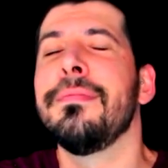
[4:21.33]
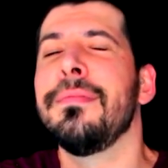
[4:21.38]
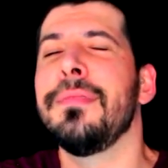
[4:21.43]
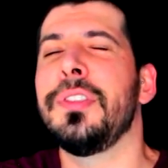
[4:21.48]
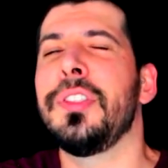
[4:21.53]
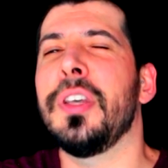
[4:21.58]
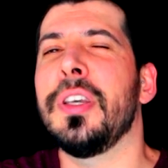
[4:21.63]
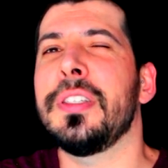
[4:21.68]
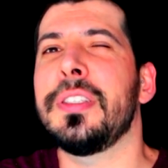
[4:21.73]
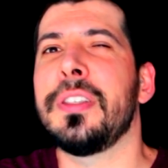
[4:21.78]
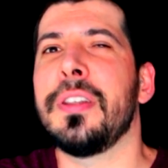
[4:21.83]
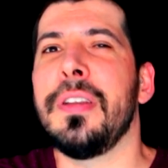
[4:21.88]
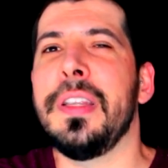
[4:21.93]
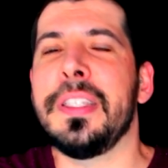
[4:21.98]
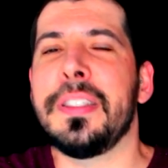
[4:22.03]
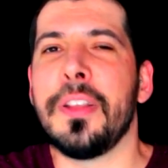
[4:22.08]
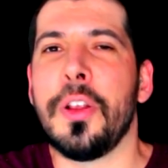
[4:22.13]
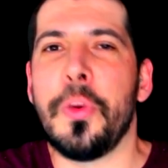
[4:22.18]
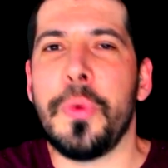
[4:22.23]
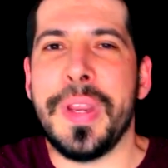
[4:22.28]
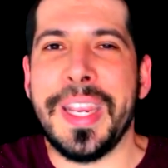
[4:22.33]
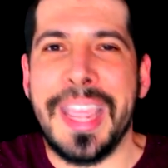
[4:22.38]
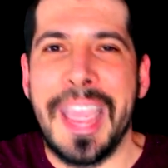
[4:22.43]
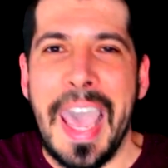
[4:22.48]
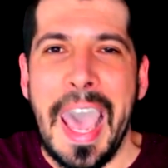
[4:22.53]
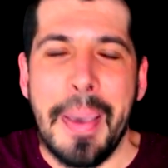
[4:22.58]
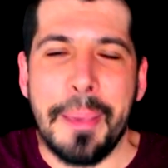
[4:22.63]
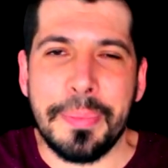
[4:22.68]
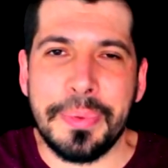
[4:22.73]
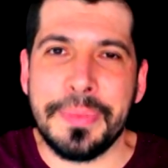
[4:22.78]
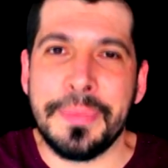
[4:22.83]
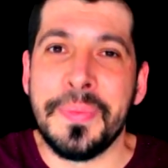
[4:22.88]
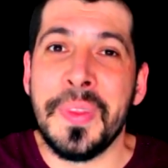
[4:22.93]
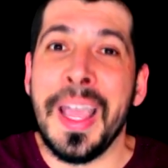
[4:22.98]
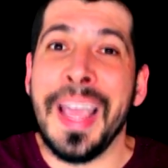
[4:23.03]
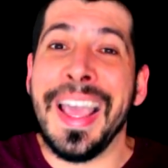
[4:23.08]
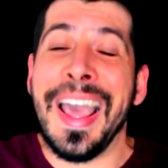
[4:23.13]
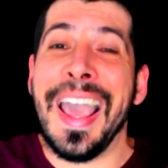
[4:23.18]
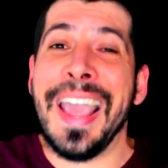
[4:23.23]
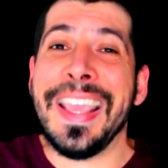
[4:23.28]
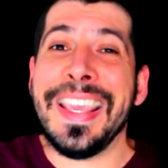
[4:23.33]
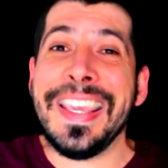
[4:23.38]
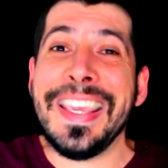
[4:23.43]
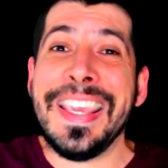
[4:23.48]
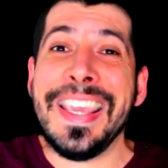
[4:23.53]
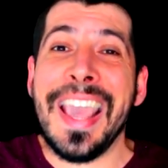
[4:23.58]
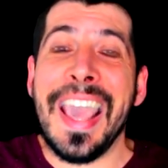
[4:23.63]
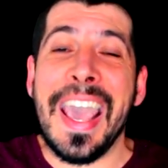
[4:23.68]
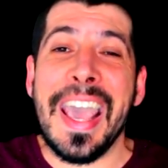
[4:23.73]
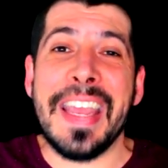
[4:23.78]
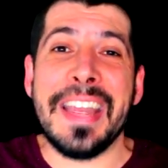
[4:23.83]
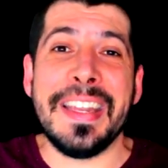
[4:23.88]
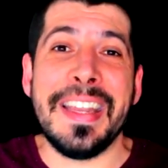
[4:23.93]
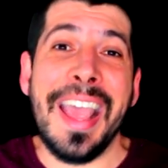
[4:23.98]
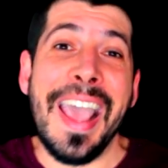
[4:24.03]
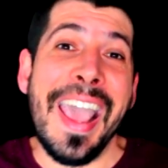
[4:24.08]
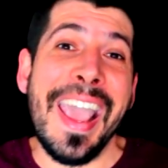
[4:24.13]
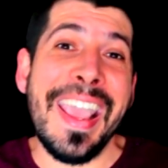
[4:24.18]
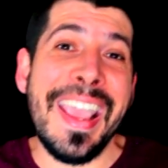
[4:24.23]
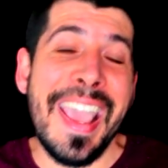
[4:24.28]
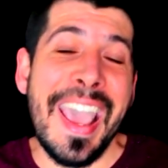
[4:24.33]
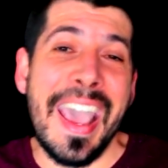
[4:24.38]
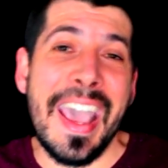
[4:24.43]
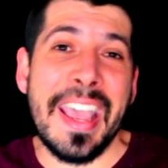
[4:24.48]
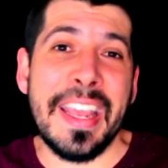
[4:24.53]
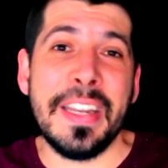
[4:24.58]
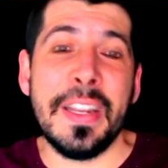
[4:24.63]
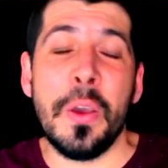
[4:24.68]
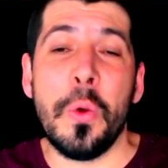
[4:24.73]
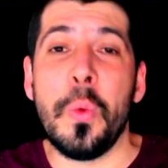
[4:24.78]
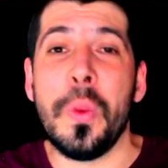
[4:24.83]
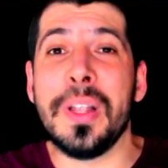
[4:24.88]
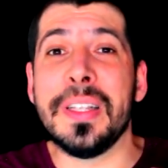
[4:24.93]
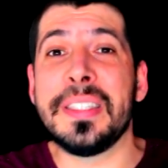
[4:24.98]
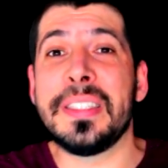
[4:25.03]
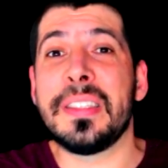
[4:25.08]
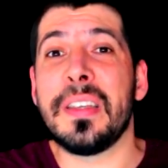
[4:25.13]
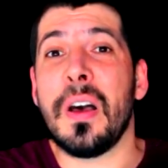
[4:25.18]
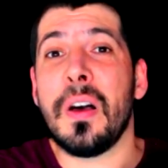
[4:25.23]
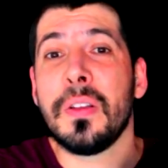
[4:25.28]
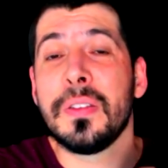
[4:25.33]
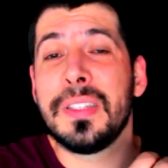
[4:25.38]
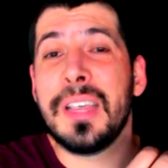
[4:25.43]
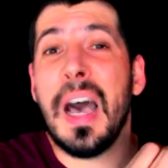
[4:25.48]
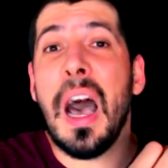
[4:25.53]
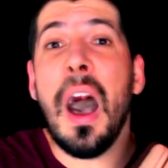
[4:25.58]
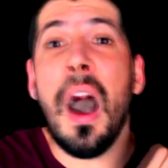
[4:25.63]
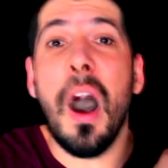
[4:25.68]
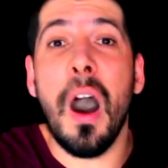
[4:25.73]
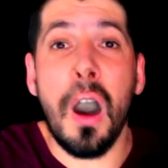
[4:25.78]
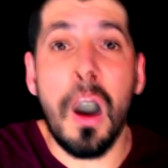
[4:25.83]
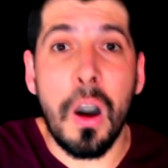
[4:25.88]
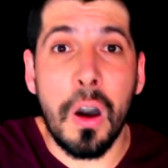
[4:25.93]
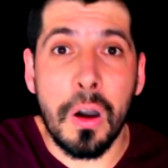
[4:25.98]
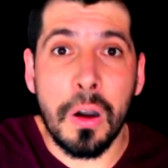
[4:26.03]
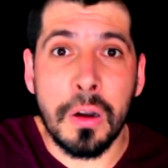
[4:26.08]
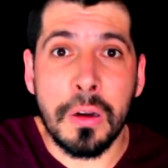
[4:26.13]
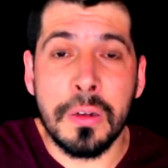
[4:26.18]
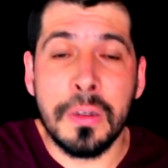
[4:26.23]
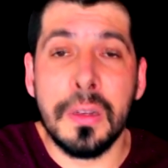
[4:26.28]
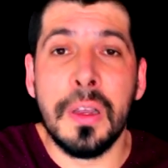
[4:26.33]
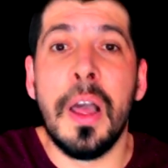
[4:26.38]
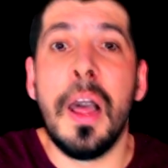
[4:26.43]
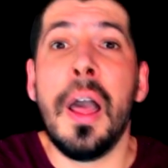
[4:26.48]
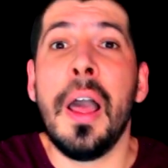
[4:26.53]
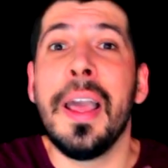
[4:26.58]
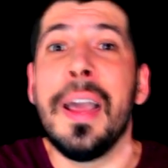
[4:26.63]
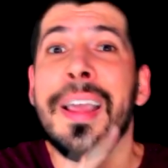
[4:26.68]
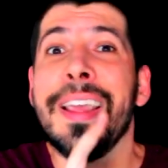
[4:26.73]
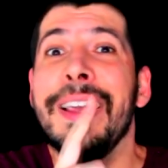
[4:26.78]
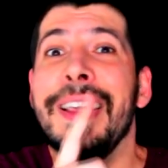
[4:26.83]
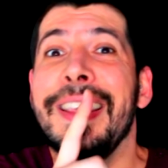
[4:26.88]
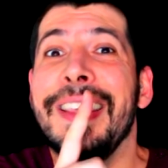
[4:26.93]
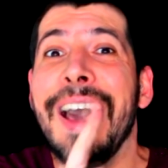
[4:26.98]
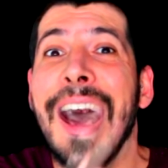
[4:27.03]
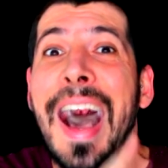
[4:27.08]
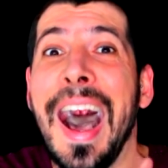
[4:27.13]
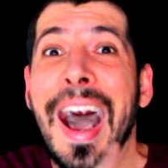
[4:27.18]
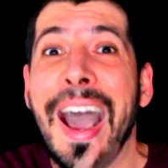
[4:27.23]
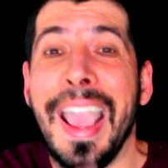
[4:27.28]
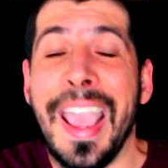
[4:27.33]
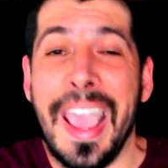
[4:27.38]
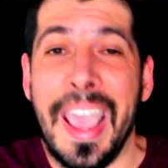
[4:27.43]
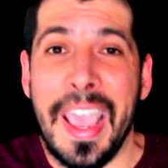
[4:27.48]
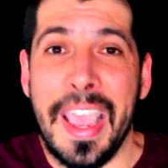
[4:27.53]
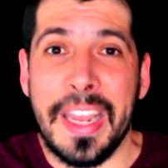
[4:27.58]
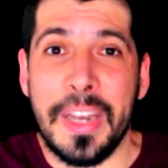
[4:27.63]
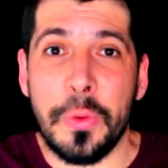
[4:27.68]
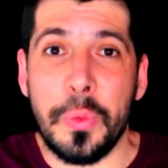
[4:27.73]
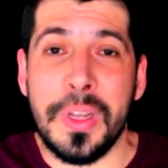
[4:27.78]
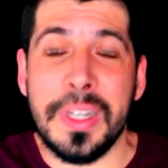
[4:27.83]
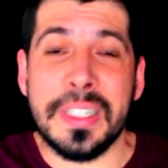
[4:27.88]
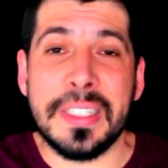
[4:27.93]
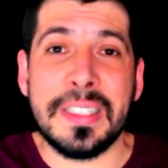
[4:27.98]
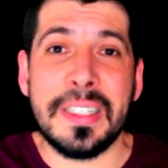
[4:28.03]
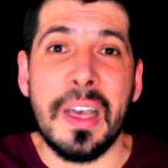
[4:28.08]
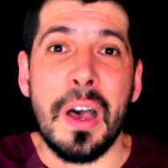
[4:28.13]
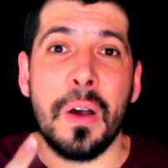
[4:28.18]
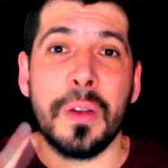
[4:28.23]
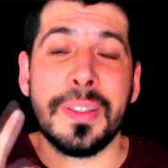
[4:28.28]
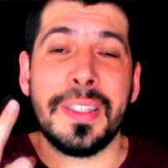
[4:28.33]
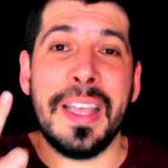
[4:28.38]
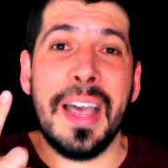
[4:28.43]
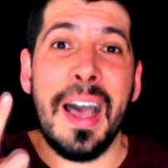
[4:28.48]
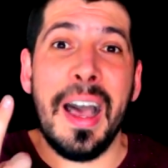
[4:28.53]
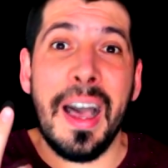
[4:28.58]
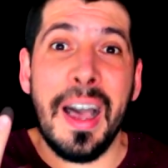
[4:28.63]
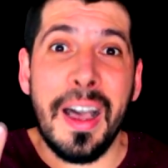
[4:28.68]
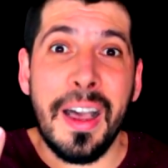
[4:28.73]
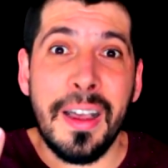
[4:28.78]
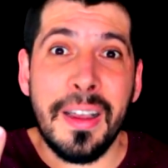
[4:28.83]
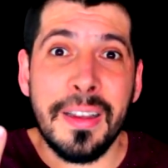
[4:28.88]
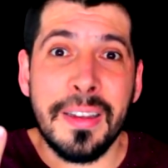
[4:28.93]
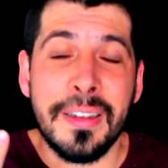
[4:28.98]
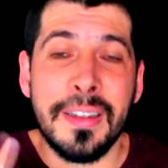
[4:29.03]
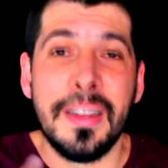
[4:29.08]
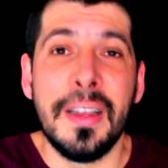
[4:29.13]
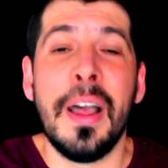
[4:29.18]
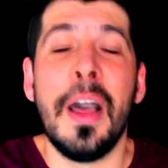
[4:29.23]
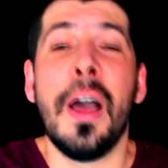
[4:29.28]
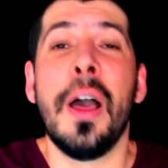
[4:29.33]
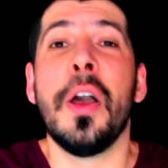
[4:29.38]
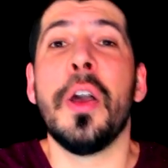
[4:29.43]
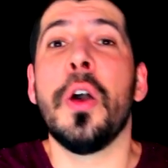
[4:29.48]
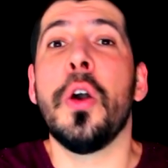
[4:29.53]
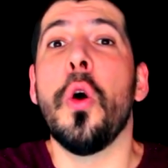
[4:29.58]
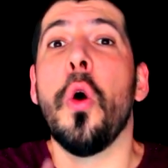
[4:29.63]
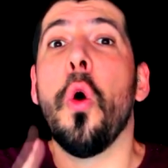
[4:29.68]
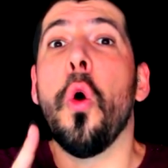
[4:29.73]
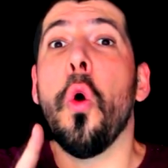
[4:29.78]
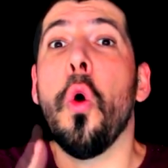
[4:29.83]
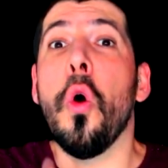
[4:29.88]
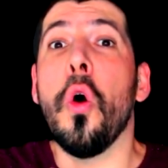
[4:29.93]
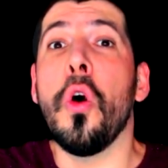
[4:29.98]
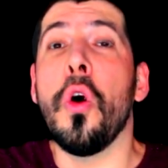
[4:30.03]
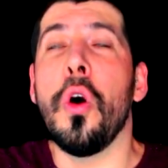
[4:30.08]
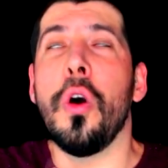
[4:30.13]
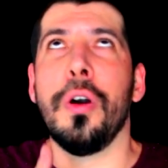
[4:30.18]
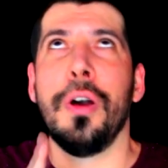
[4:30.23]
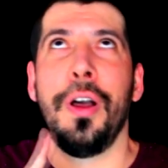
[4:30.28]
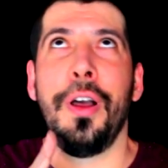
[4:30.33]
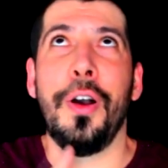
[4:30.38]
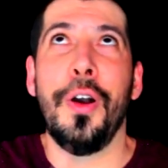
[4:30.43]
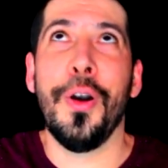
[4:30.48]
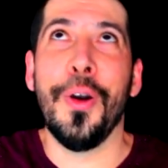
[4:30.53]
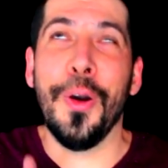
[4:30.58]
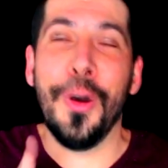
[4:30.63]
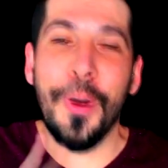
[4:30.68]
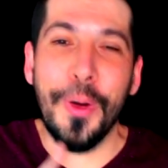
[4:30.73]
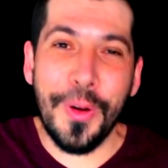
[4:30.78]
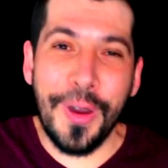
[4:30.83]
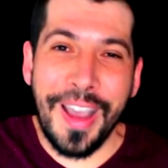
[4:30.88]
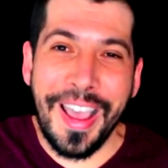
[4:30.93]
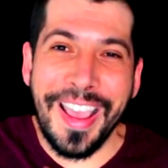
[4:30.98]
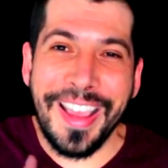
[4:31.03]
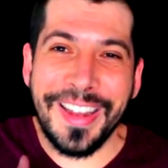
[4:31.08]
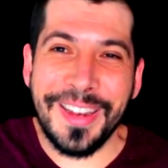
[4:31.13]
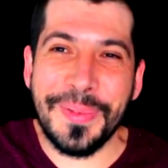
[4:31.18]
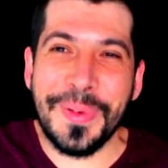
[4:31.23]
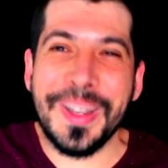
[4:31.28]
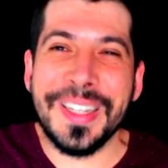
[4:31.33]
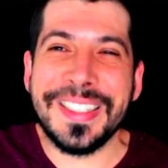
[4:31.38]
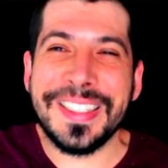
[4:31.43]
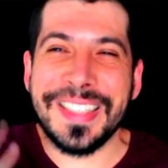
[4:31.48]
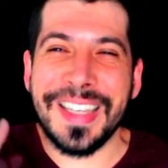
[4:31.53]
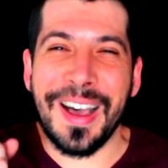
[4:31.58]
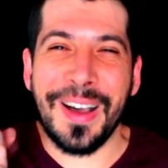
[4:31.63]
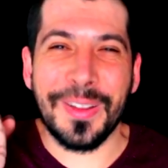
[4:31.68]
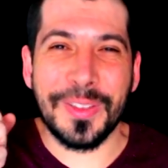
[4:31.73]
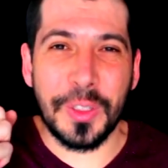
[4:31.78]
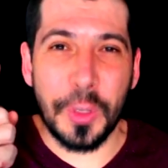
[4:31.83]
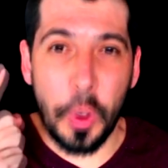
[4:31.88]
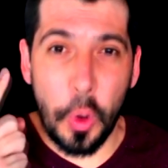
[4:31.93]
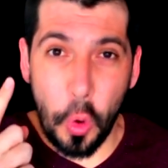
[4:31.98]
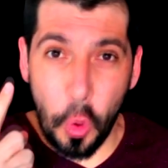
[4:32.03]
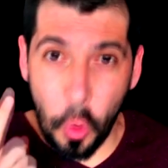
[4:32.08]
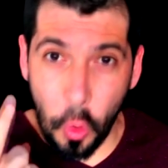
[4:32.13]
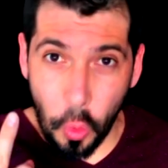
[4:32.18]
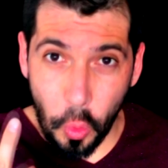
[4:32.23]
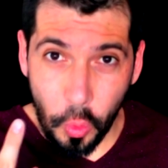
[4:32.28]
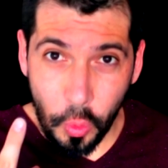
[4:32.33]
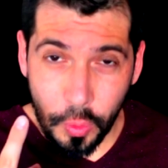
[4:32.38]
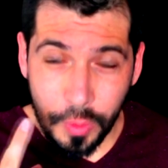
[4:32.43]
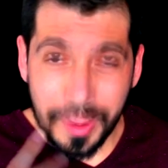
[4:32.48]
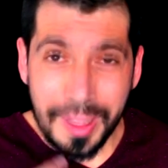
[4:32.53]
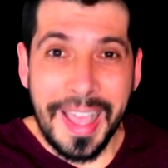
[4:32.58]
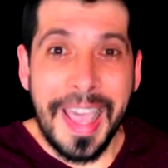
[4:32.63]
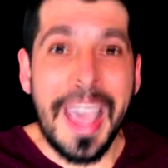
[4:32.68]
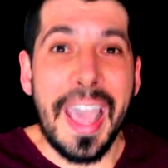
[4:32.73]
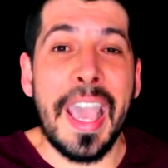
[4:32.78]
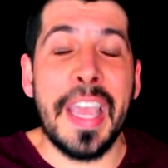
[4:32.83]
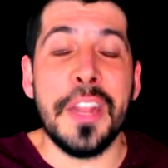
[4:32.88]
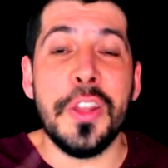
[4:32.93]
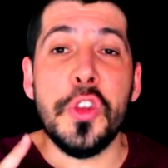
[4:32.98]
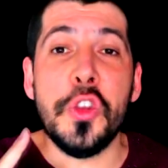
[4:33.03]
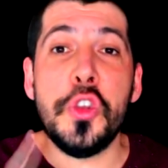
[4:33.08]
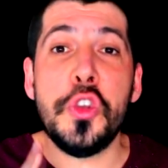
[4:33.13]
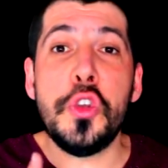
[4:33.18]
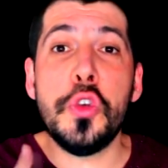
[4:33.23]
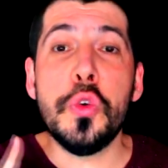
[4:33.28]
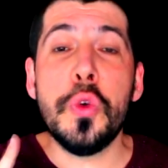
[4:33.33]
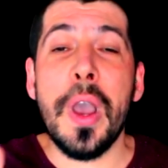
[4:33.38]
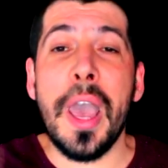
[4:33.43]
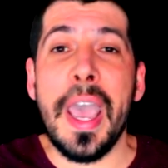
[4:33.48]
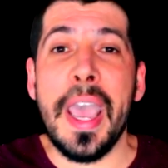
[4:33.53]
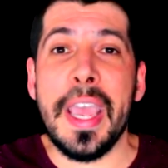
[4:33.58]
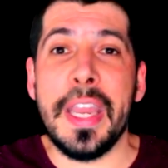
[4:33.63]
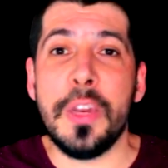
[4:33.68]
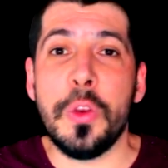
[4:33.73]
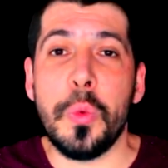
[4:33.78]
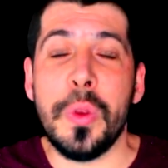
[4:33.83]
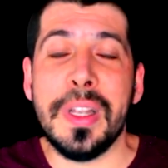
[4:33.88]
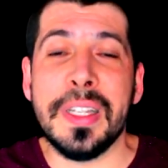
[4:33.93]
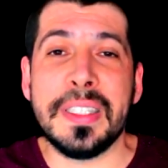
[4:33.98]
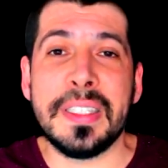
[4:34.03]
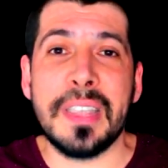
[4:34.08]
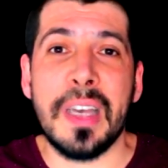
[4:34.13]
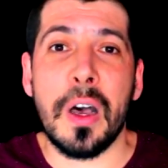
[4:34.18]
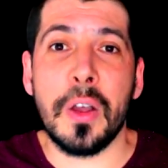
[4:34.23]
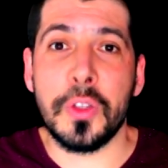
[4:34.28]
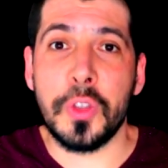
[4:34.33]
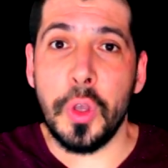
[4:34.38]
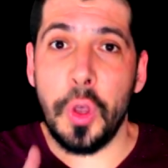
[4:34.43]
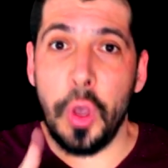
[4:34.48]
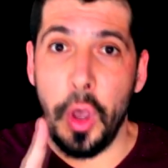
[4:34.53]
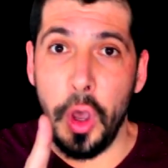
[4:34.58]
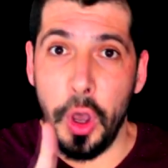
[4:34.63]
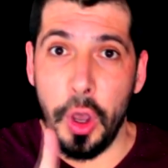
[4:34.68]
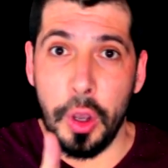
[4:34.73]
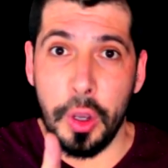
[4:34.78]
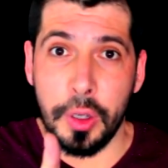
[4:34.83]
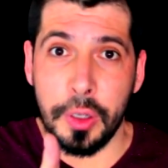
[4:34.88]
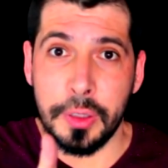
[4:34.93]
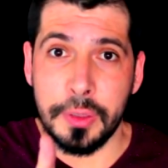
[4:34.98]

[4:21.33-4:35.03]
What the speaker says: Just a little recap. EN, AN will sound en. IN will sound un. ON will sound on. And UN will sound un.